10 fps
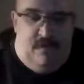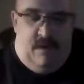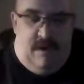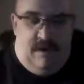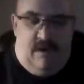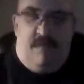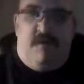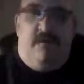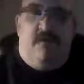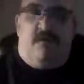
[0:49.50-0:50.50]
What I ended up
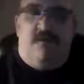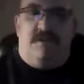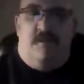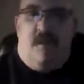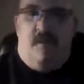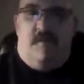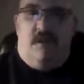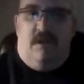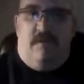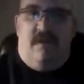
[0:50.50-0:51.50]
doing, of course, I probably
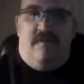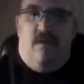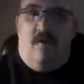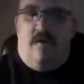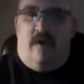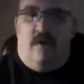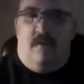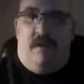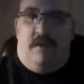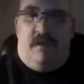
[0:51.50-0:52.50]
put a little bit of an
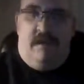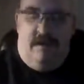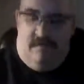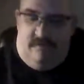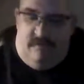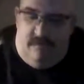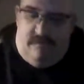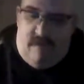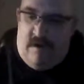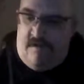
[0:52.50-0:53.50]
overkill build in it
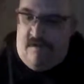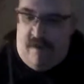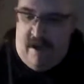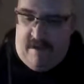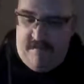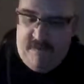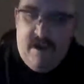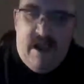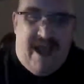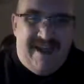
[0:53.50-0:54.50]
right off the bat.
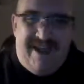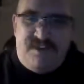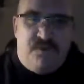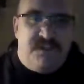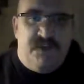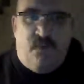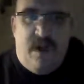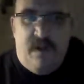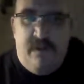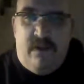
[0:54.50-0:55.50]
I like twisted
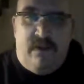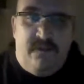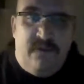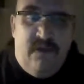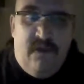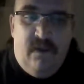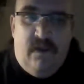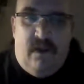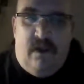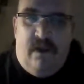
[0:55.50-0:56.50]
wire builds.
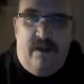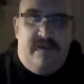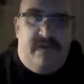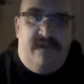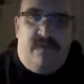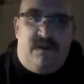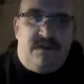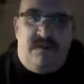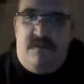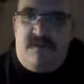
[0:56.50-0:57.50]
Everything, well,
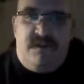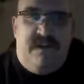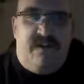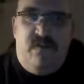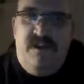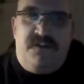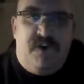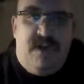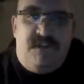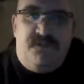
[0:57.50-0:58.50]
sometimes I'll take 3
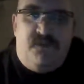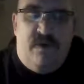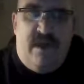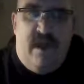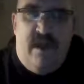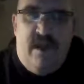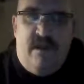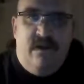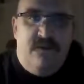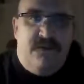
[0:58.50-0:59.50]
strands of
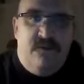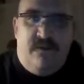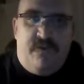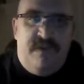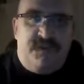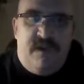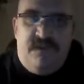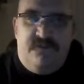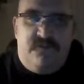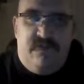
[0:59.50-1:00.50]
28 or 2 or 3
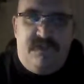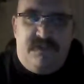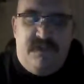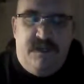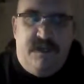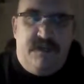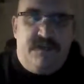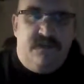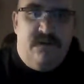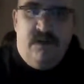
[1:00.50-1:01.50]
strands of
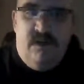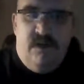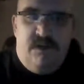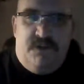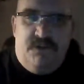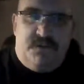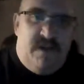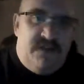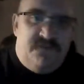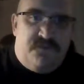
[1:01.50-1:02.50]
26 or 2
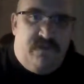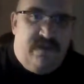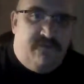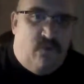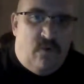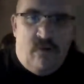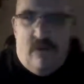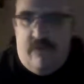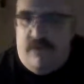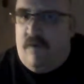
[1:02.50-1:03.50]
strands of
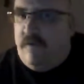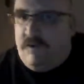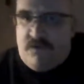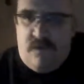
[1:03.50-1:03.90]
24 and throw in a